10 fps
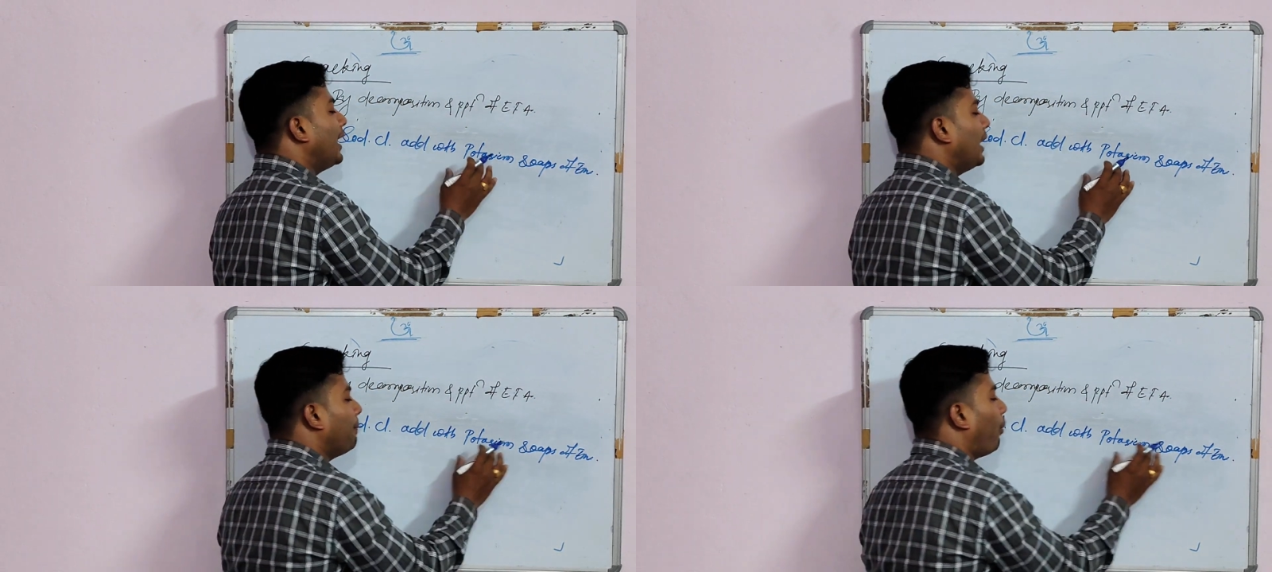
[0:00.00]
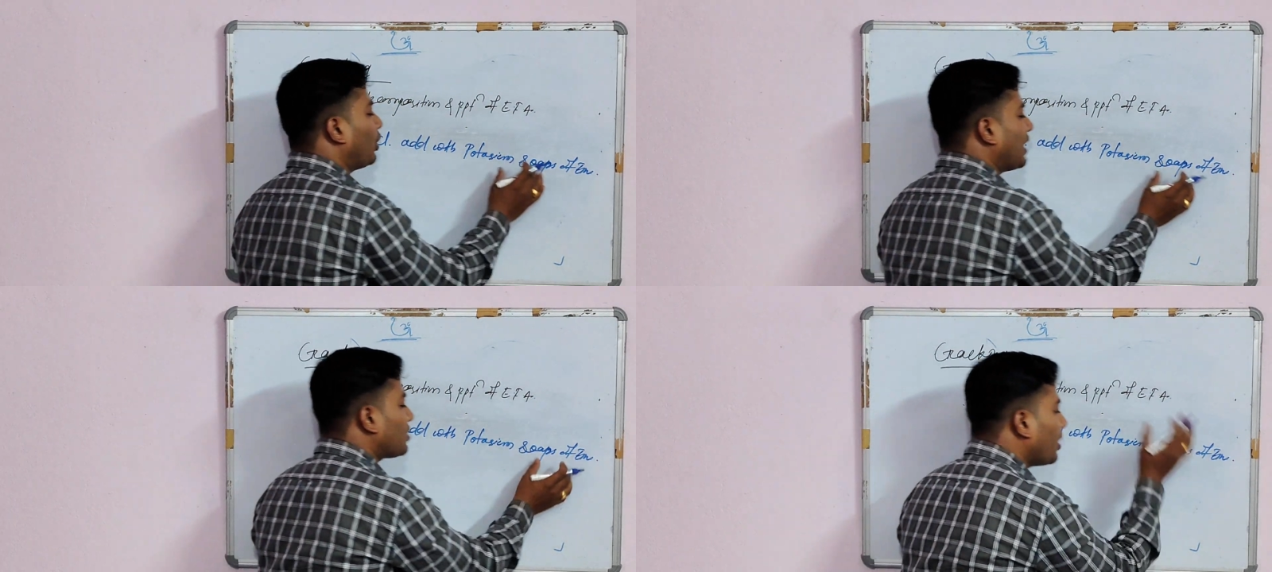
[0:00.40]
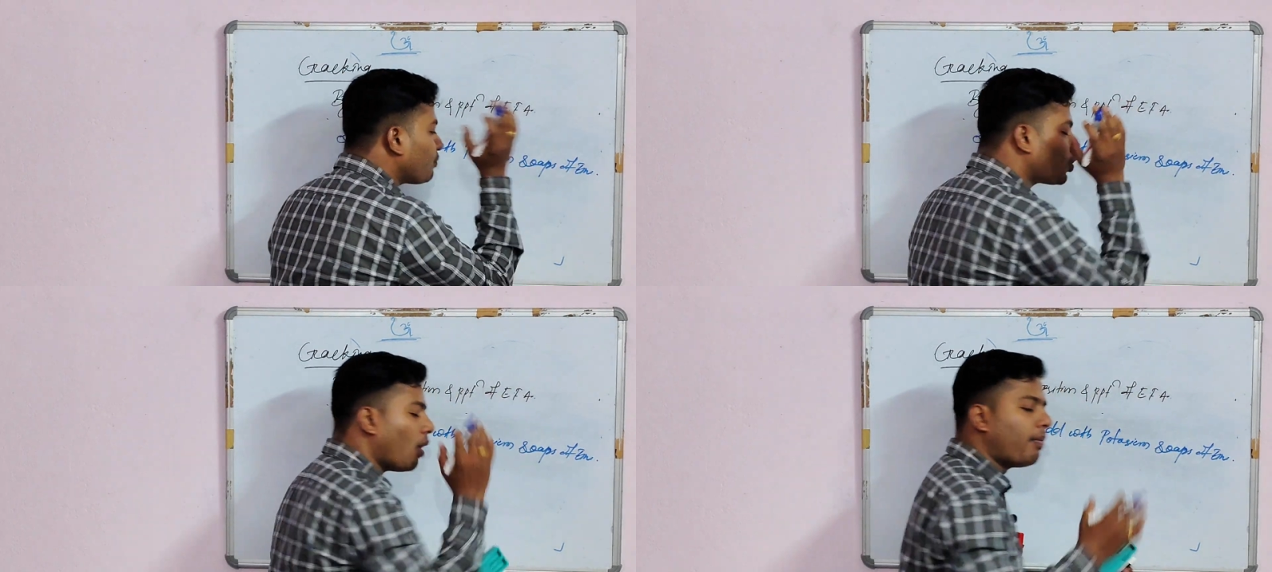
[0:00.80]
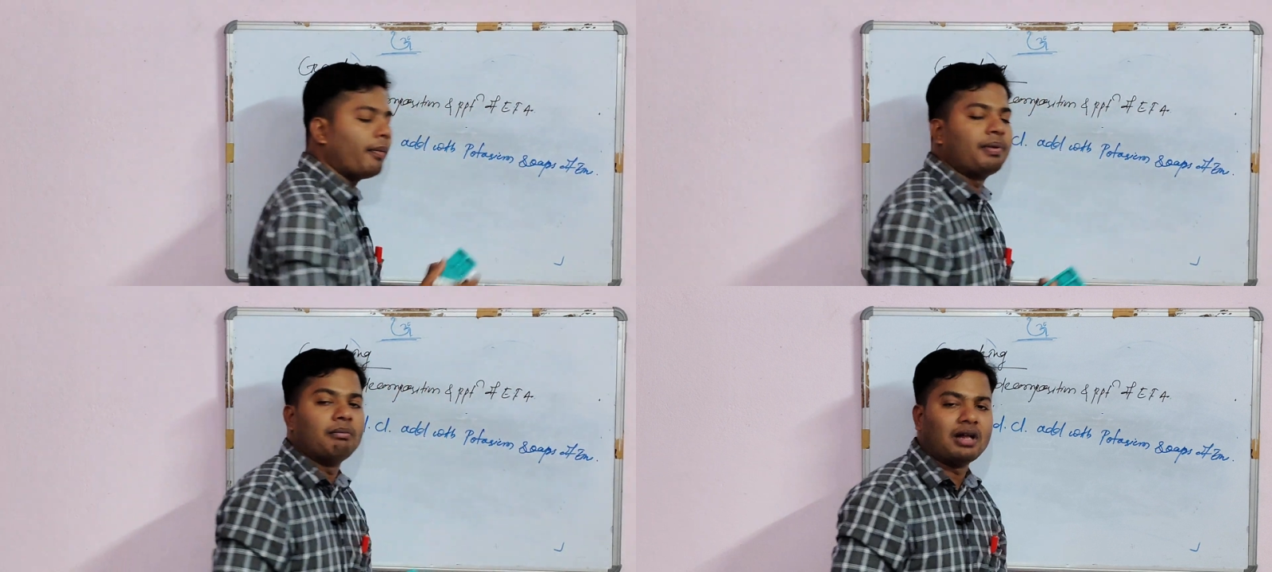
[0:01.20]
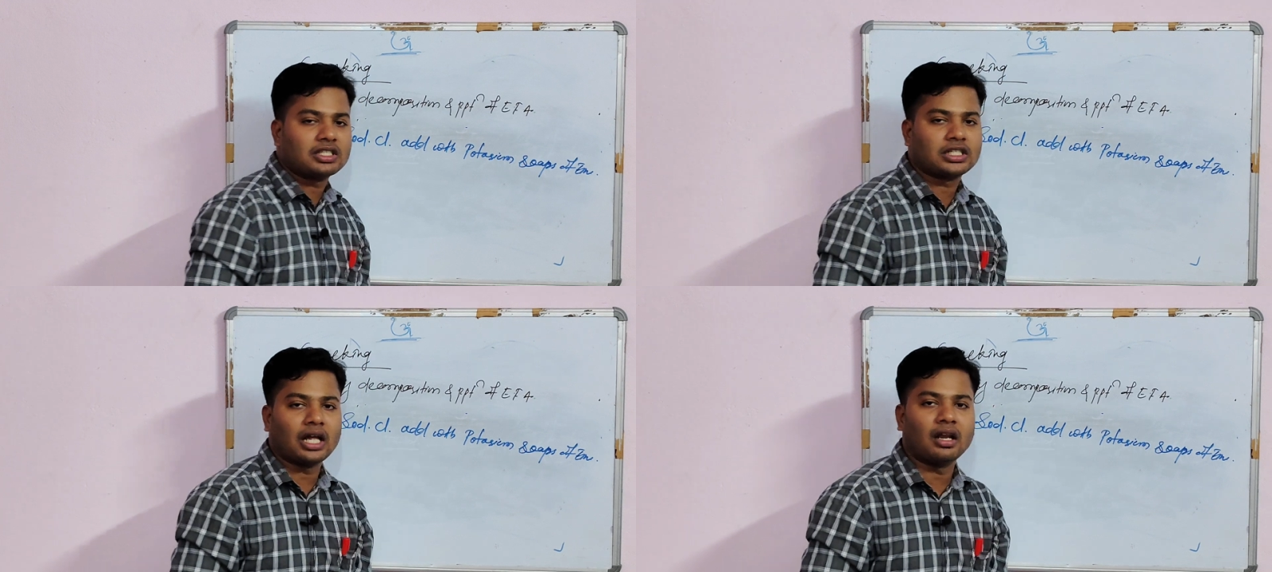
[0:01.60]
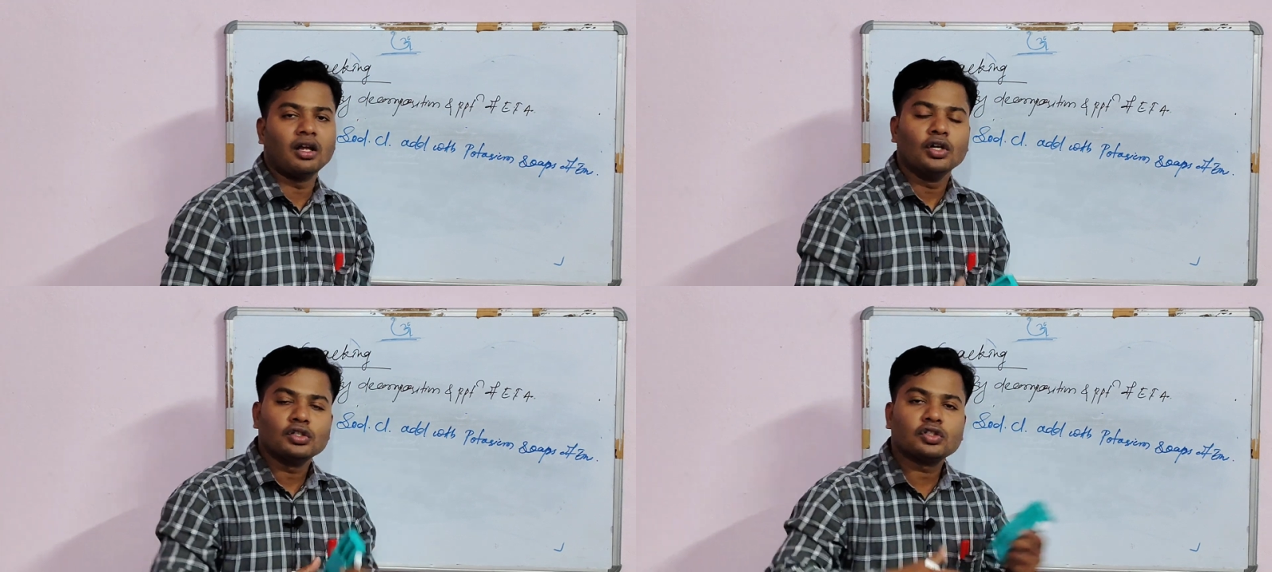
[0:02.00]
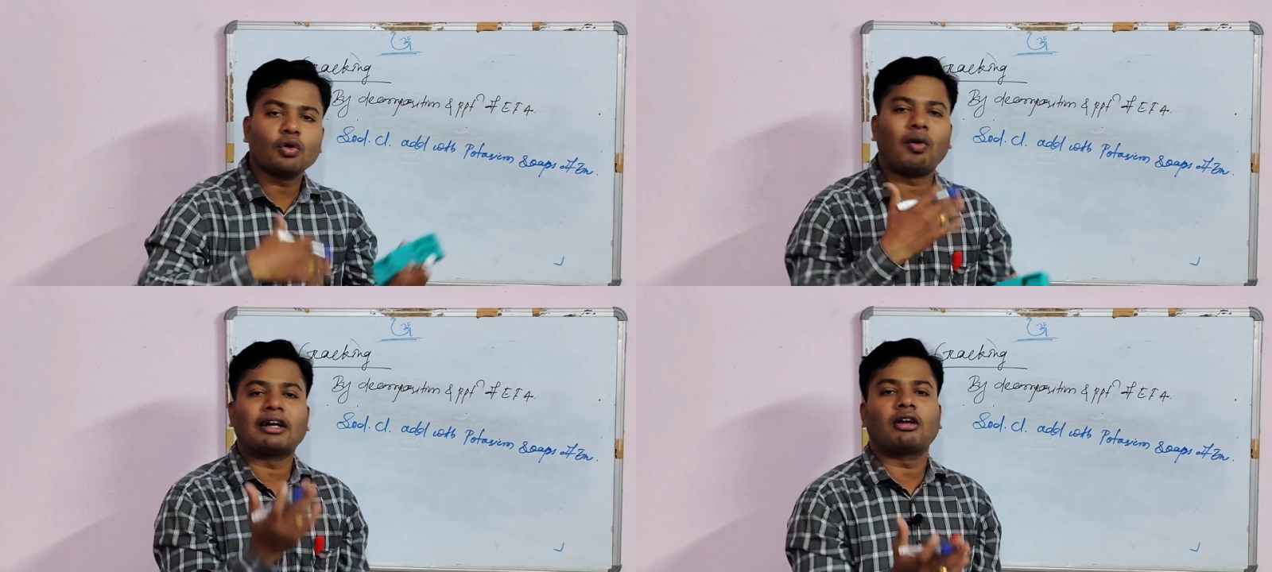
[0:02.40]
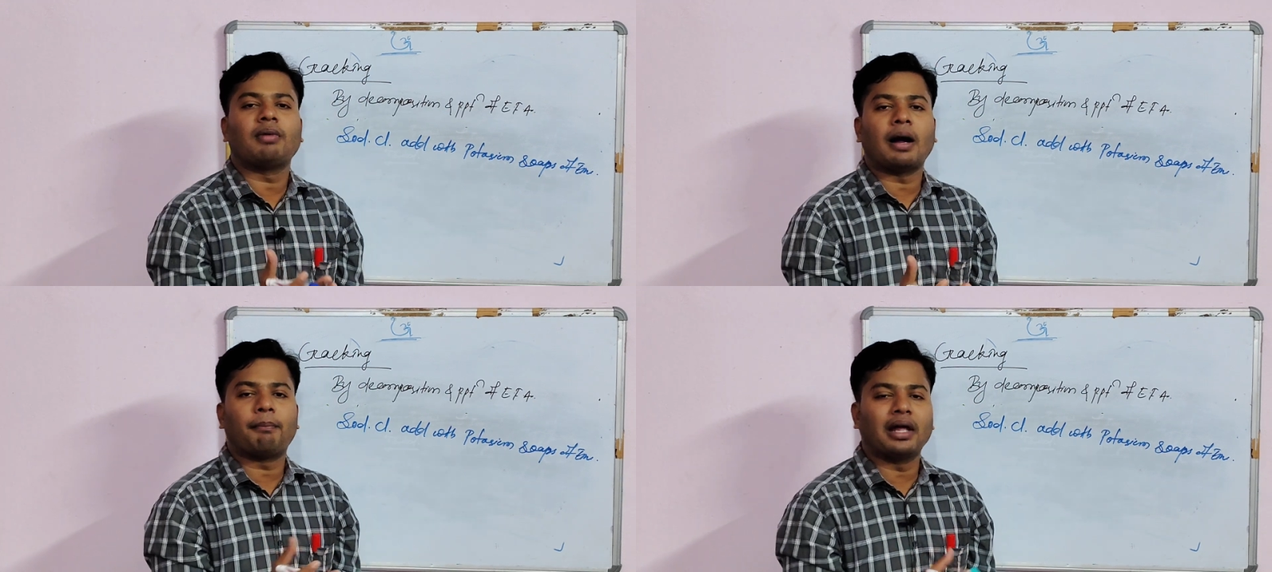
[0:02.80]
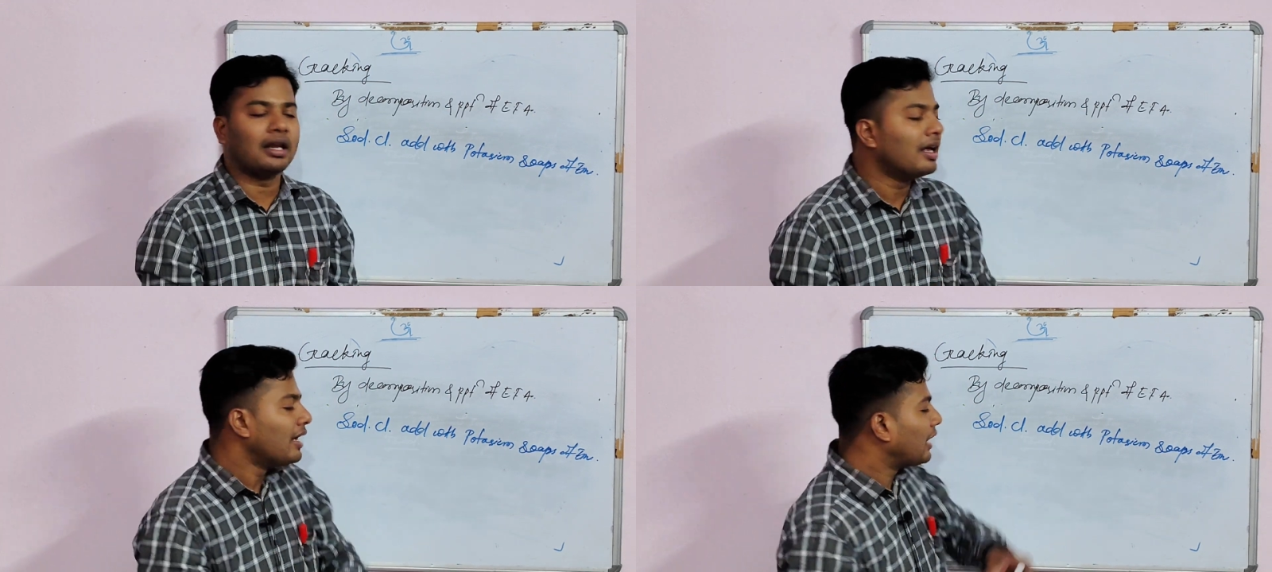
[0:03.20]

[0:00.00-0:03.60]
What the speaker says: in potassium soap of emulsion, so what will happen?